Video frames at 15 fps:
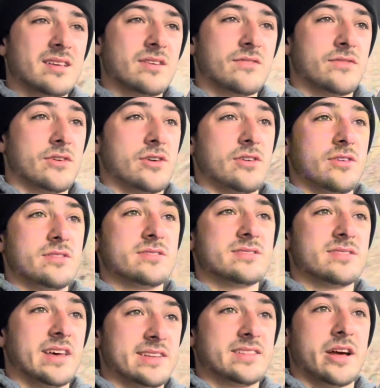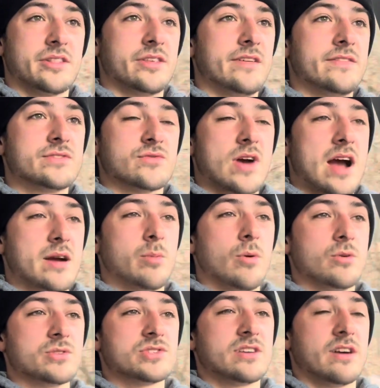for like deadlifts, rack
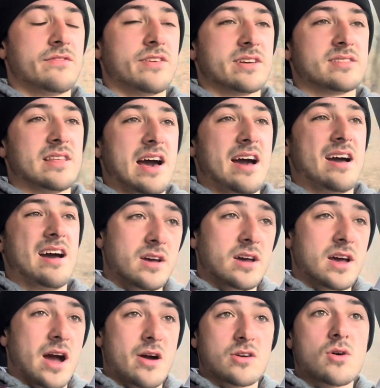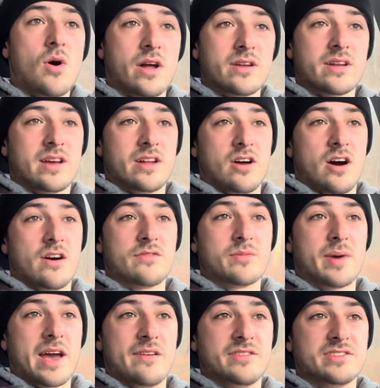pulls, stuff like that. I go on and off
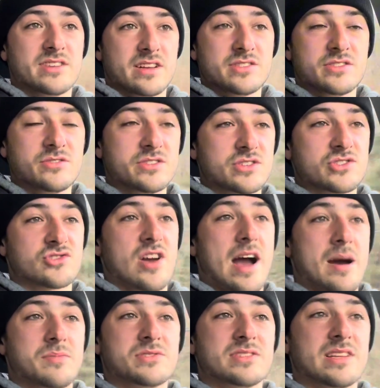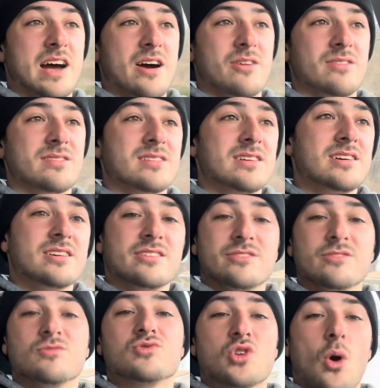my heavy sets using straps. Now,
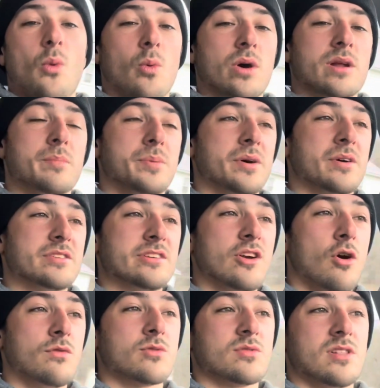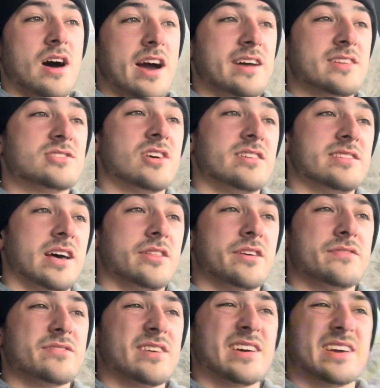you don't want to build an over reliance on
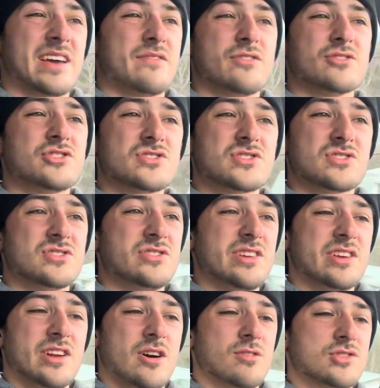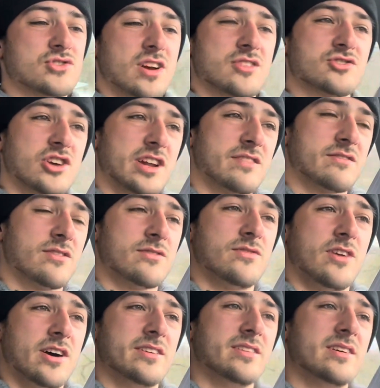deadlifts. Like if you're just, you know, strength training for
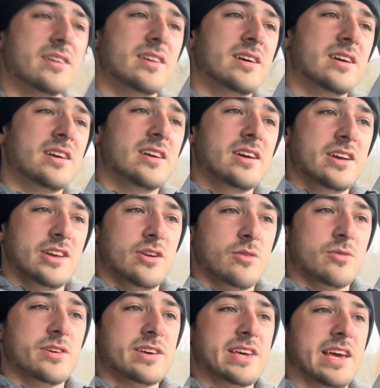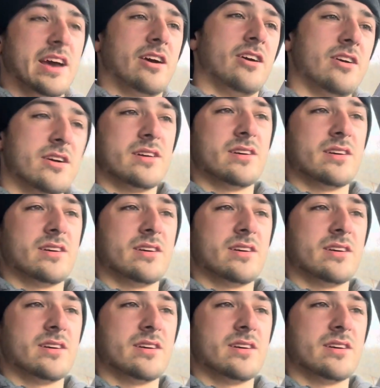fun, you don't really care,